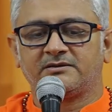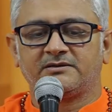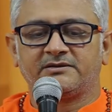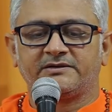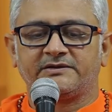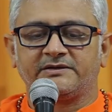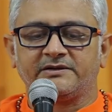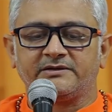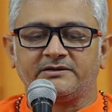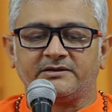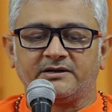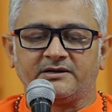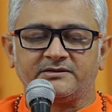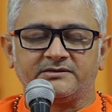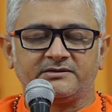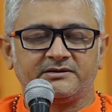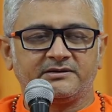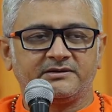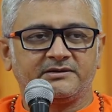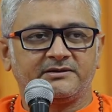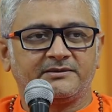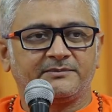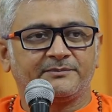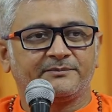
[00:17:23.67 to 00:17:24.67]
Sita
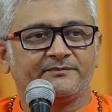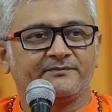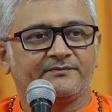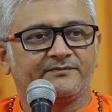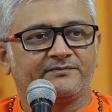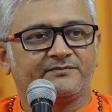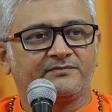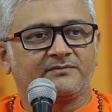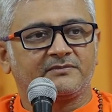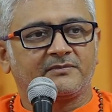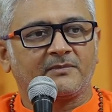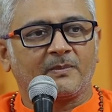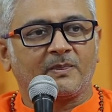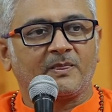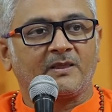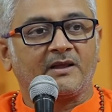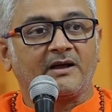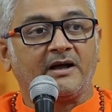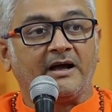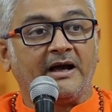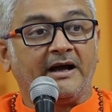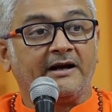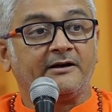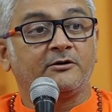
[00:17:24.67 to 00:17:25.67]
ji.
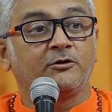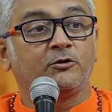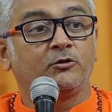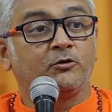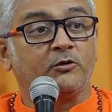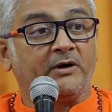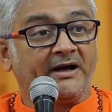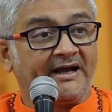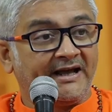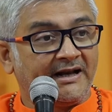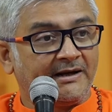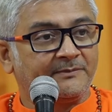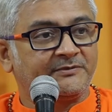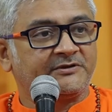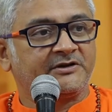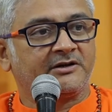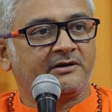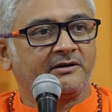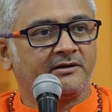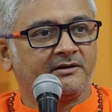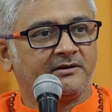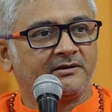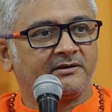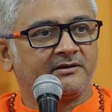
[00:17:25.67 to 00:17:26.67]
And who helps
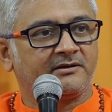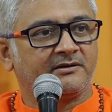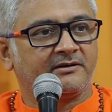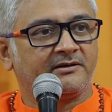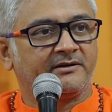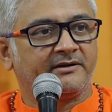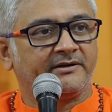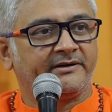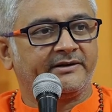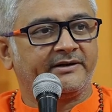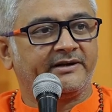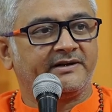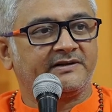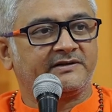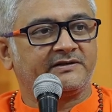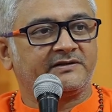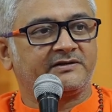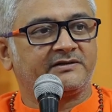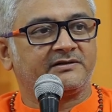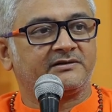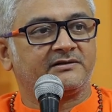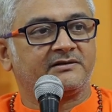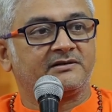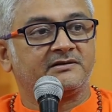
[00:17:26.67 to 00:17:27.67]
her
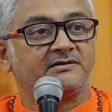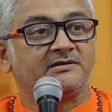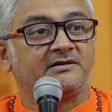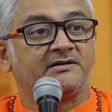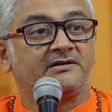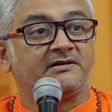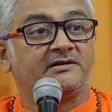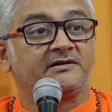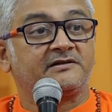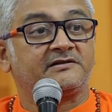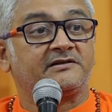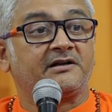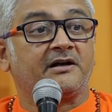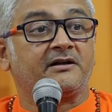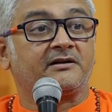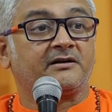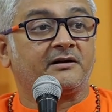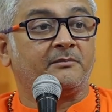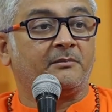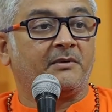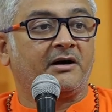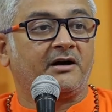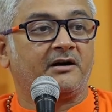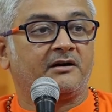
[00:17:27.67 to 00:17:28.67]
is
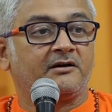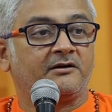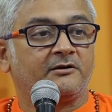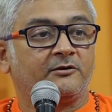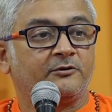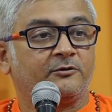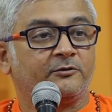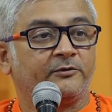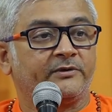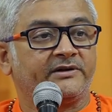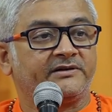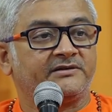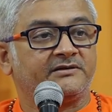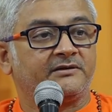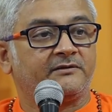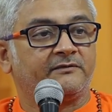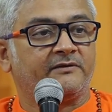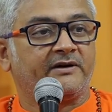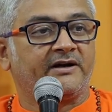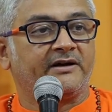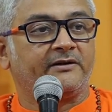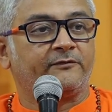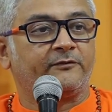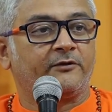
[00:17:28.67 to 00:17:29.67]
Sarama, who is the
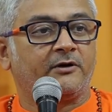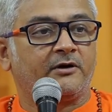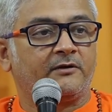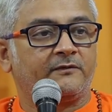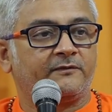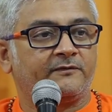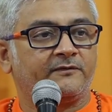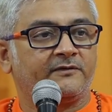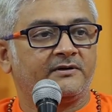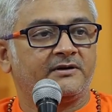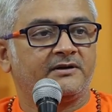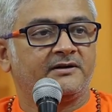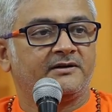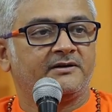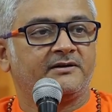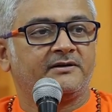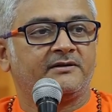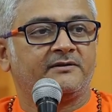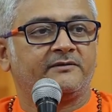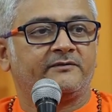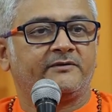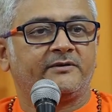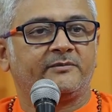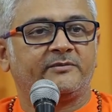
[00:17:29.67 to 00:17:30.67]
wife of
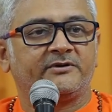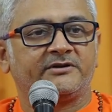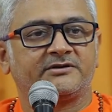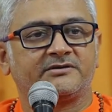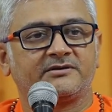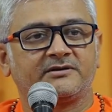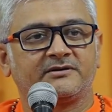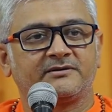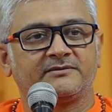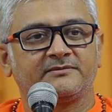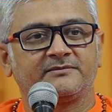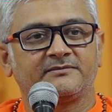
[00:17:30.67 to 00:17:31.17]
Vibhishan.